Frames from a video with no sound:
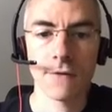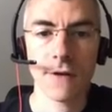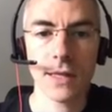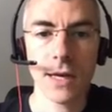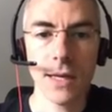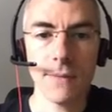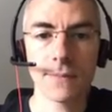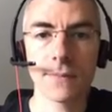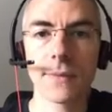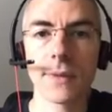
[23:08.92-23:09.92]
Finally,
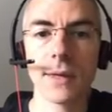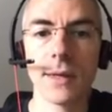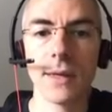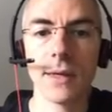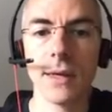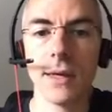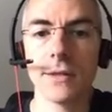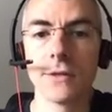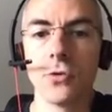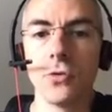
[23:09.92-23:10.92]

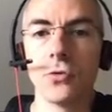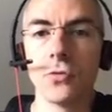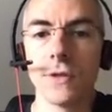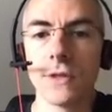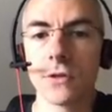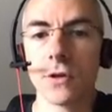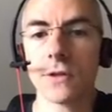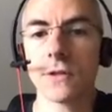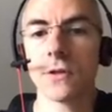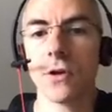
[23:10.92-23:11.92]
it's good to
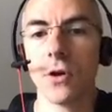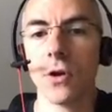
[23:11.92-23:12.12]
discuss